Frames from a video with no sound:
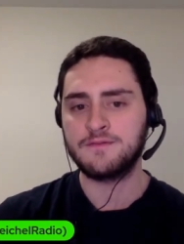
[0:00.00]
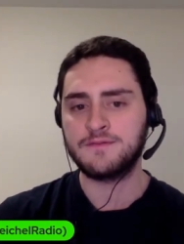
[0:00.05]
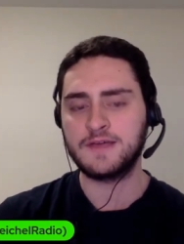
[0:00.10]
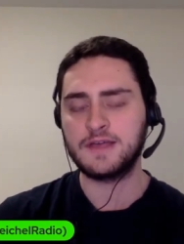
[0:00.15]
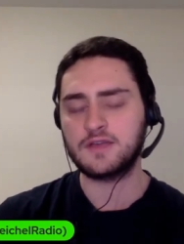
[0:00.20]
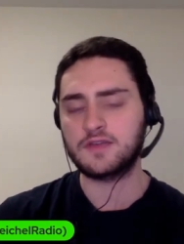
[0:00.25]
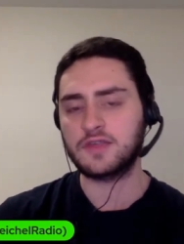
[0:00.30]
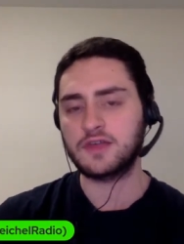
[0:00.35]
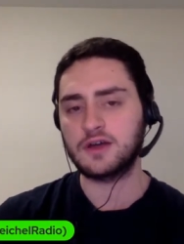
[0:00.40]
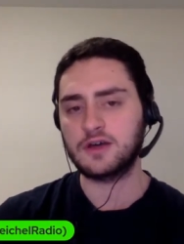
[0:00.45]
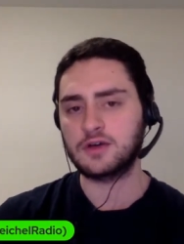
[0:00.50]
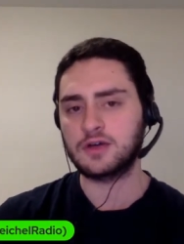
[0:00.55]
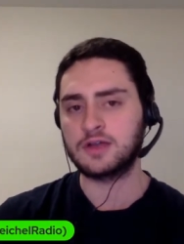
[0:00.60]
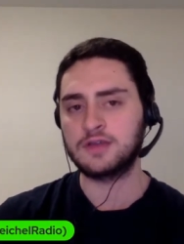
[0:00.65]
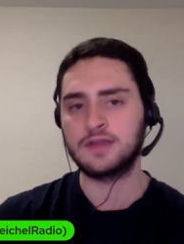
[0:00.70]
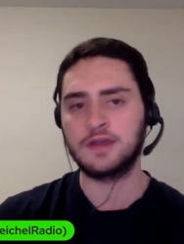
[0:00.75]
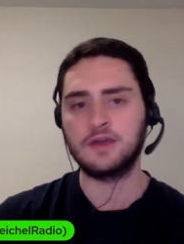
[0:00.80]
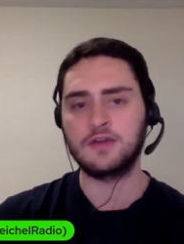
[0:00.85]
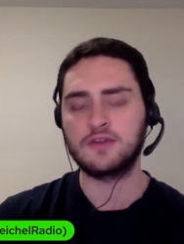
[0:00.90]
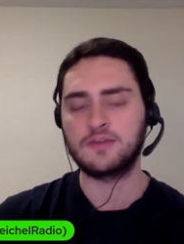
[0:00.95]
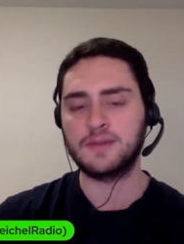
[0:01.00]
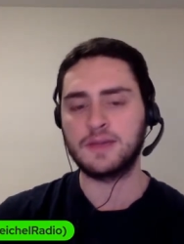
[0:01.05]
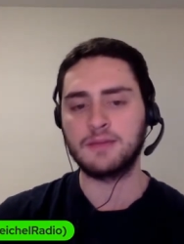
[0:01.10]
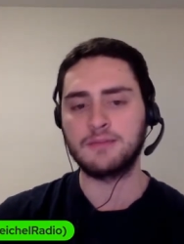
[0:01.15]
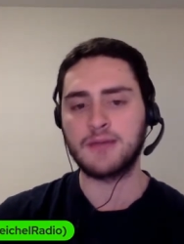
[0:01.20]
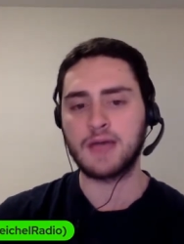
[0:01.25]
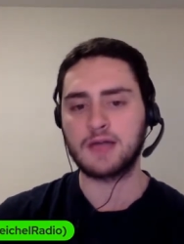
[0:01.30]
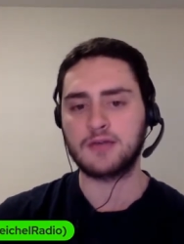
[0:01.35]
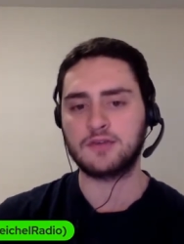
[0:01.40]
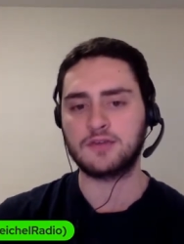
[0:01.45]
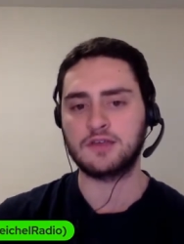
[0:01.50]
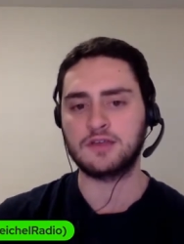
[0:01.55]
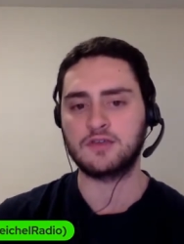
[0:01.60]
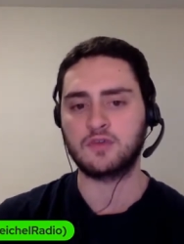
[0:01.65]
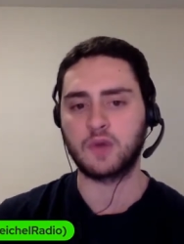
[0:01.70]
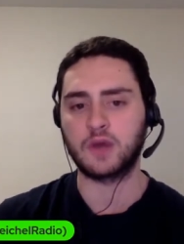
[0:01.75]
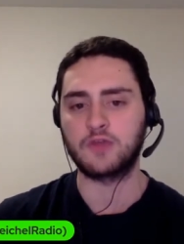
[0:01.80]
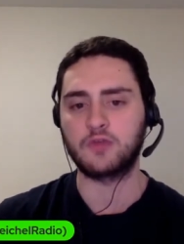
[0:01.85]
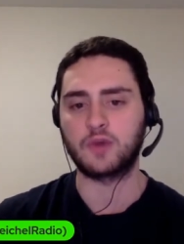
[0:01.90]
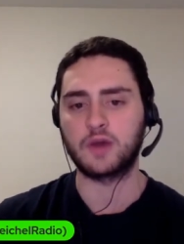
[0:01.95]
Fees, though, continues to be a mess in
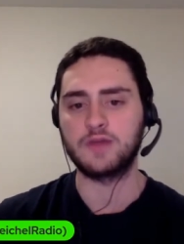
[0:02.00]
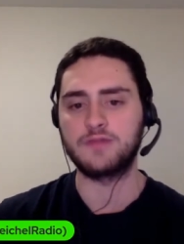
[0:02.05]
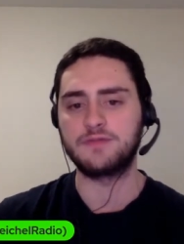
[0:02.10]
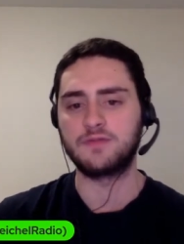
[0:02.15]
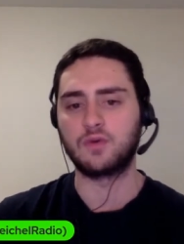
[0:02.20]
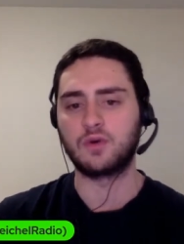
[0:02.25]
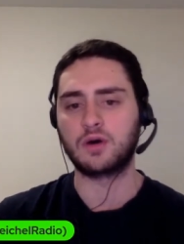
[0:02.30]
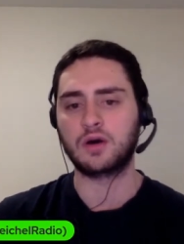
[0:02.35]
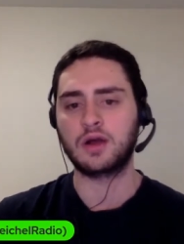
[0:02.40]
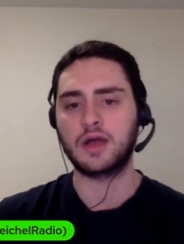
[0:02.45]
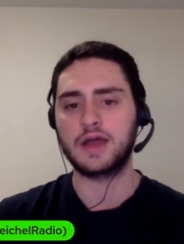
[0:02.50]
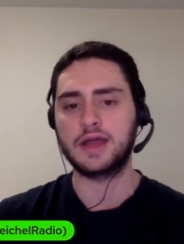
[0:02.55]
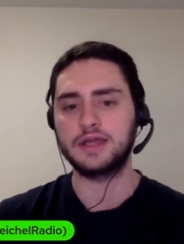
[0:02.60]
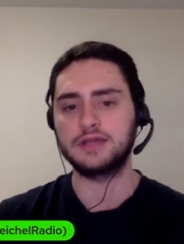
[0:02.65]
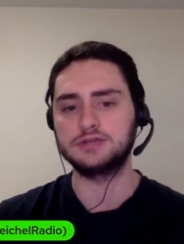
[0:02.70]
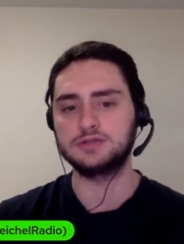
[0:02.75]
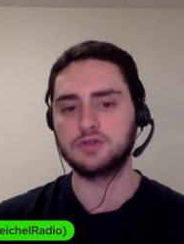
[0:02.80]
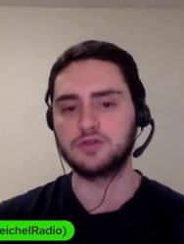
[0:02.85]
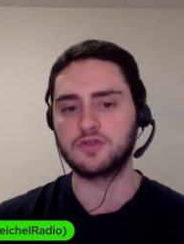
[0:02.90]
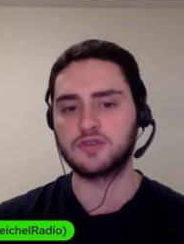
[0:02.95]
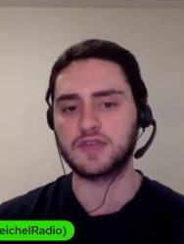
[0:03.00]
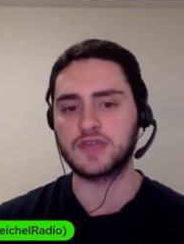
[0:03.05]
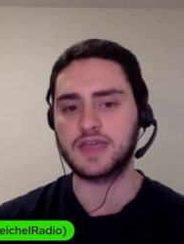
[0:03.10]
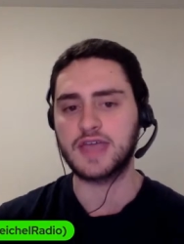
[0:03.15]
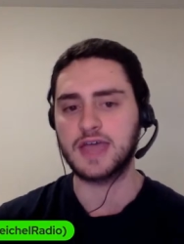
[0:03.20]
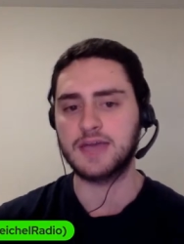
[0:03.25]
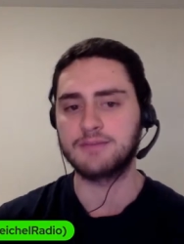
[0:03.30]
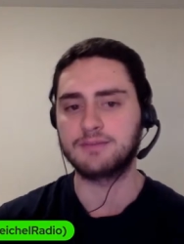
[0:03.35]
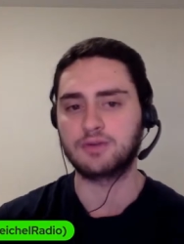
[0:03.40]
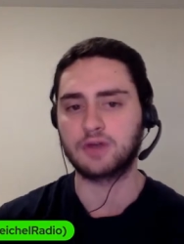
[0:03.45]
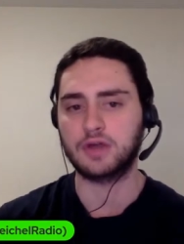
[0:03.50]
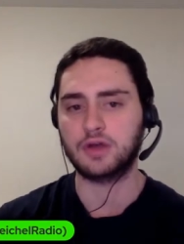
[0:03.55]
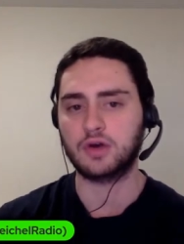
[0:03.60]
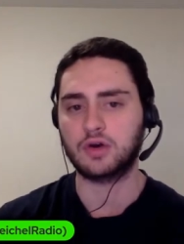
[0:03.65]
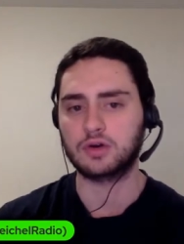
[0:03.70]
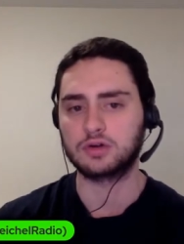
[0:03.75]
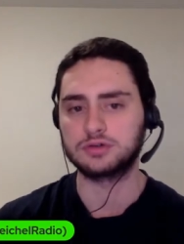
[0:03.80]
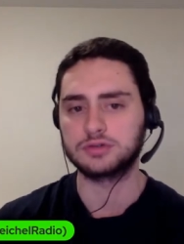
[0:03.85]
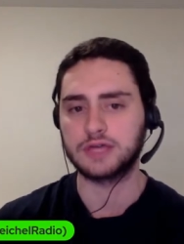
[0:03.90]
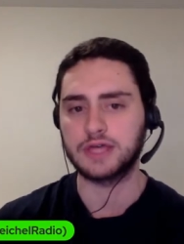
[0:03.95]
2024, and he loses again pretty
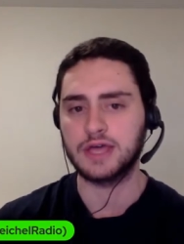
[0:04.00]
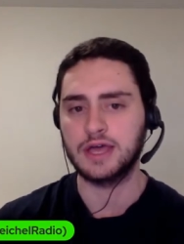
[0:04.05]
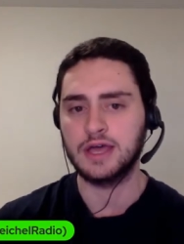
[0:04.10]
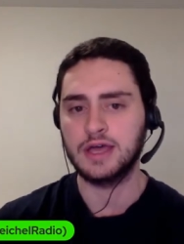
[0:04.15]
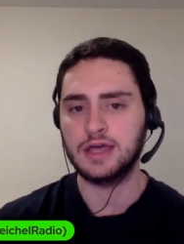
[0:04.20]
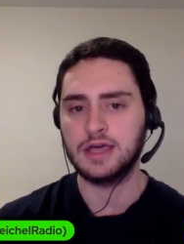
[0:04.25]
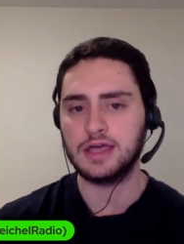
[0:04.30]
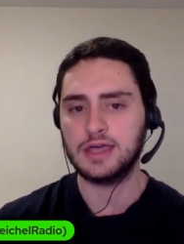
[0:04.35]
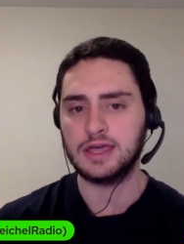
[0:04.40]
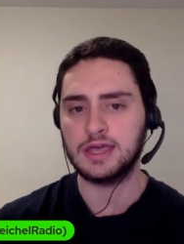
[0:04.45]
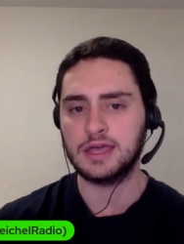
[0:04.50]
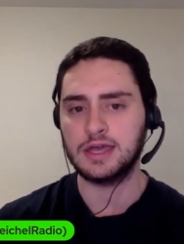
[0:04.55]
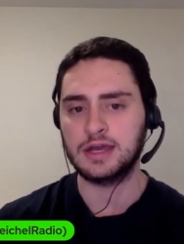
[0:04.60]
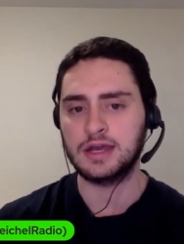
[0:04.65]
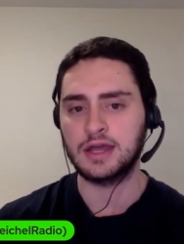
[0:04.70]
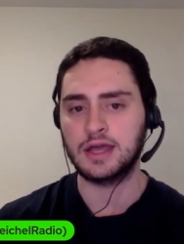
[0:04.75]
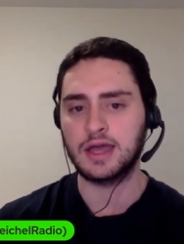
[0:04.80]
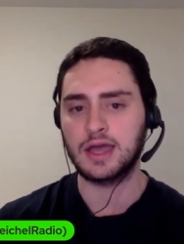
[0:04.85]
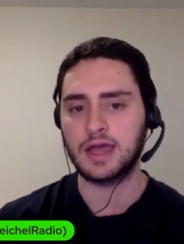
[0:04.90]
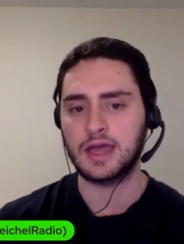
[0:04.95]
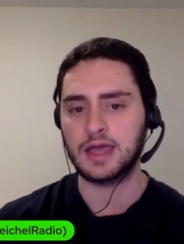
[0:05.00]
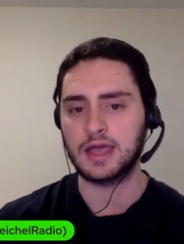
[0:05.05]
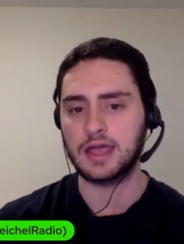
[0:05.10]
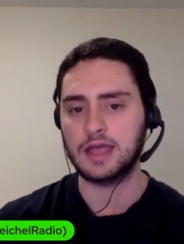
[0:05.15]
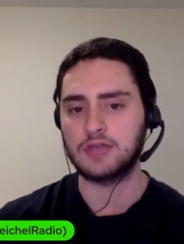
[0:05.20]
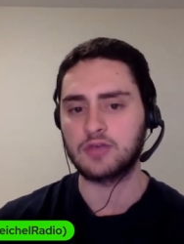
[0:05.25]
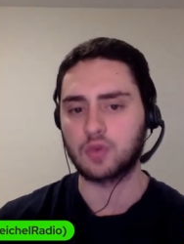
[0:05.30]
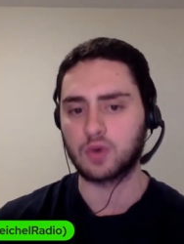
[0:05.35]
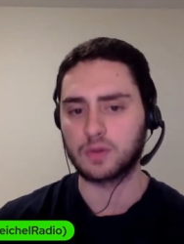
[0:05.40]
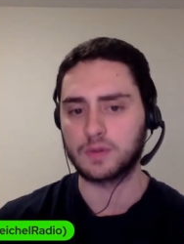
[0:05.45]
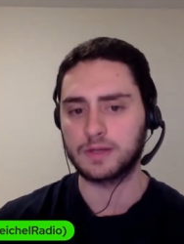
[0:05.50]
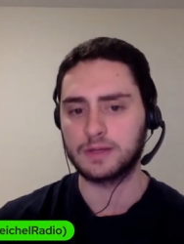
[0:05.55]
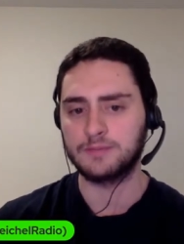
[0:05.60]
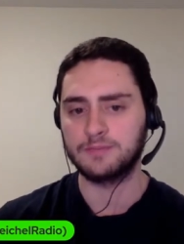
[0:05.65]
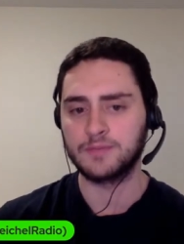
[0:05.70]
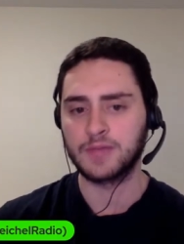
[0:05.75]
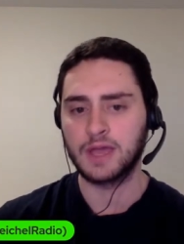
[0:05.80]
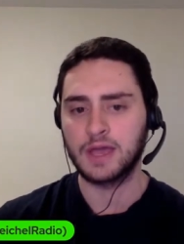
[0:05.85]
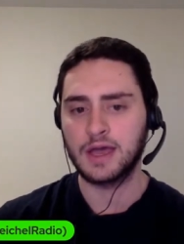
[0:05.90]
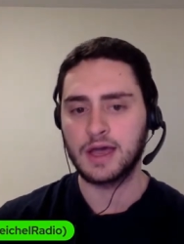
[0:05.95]
early in a tournament.